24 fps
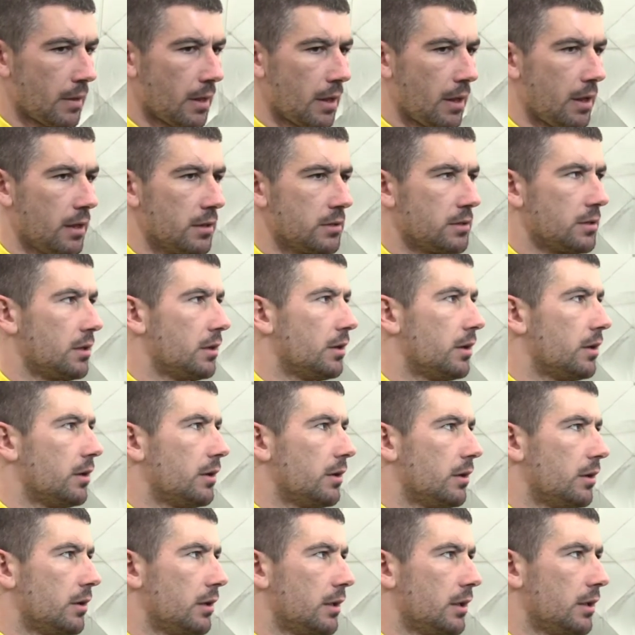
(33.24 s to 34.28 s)
He's here
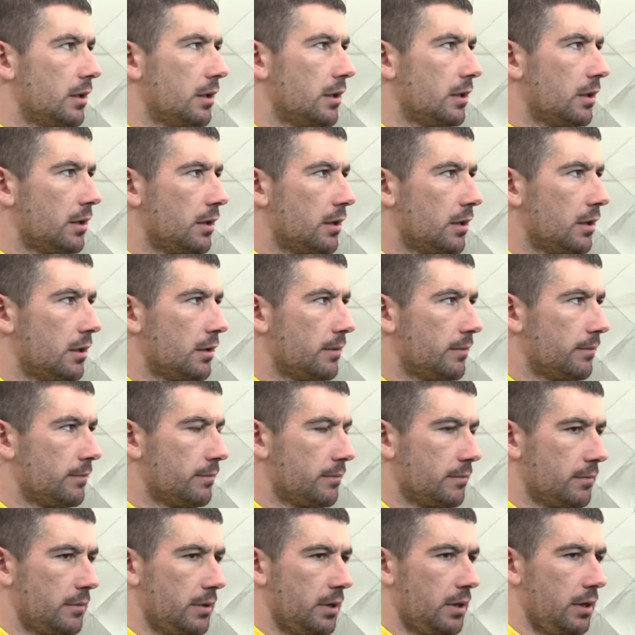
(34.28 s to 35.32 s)

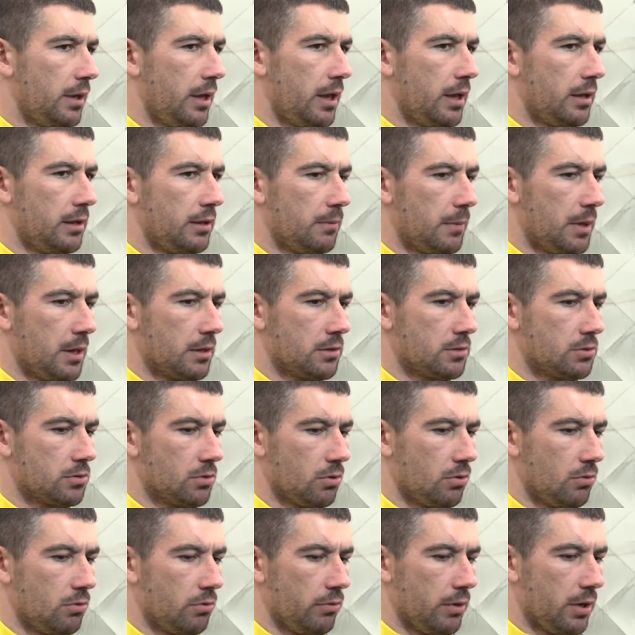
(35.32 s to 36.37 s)
nearly 8 months,
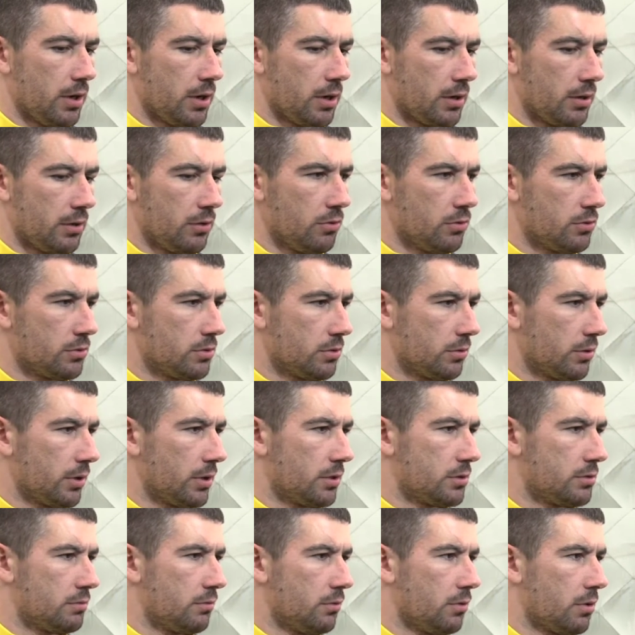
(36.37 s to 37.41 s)
so we are used to
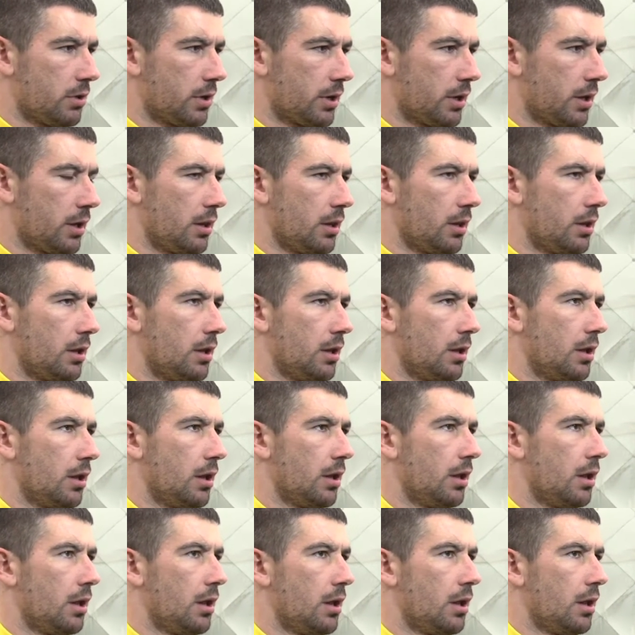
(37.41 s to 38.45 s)
his work, and
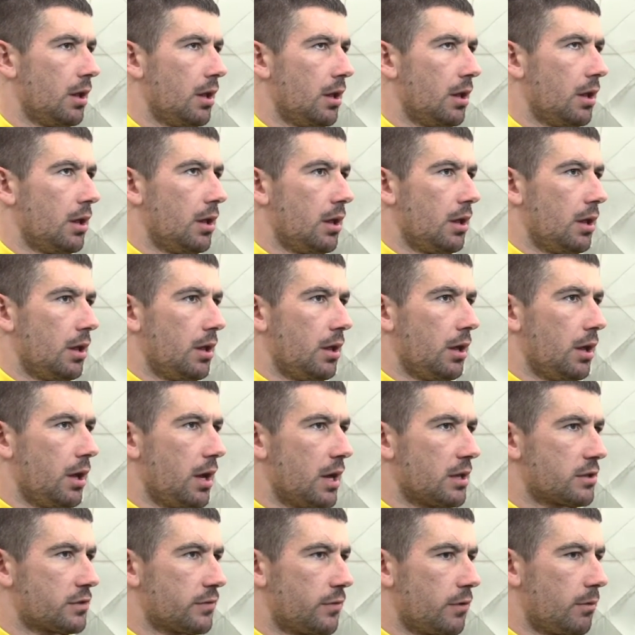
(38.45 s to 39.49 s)
he
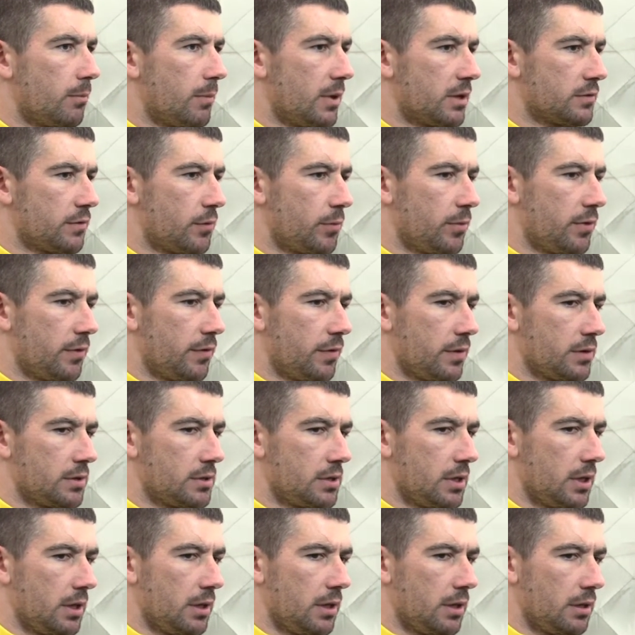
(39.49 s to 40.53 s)
asked from us from the
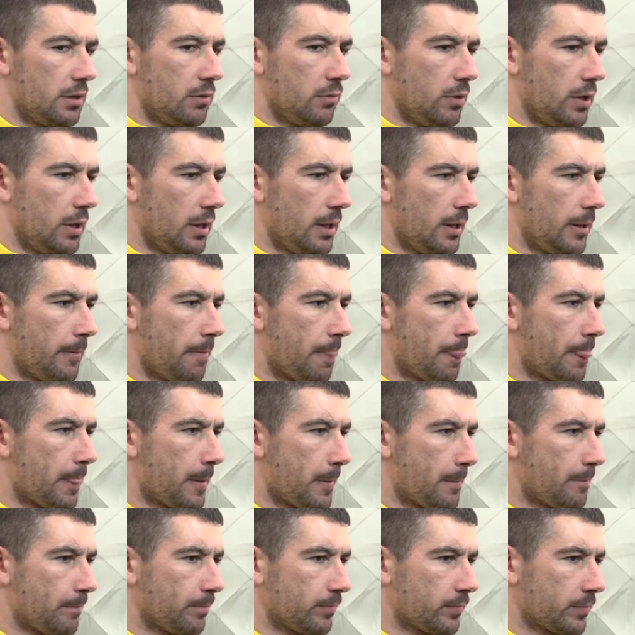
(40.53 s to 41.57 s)
first day that we
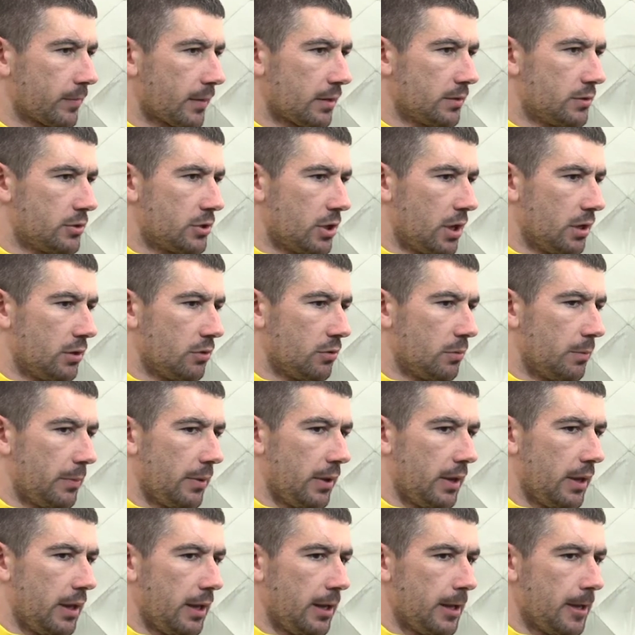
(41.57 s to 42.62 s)
try to
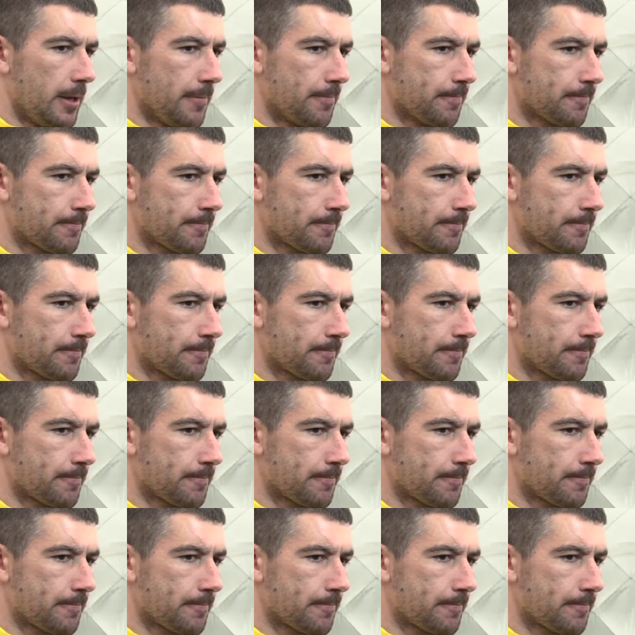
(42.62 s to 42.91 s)
play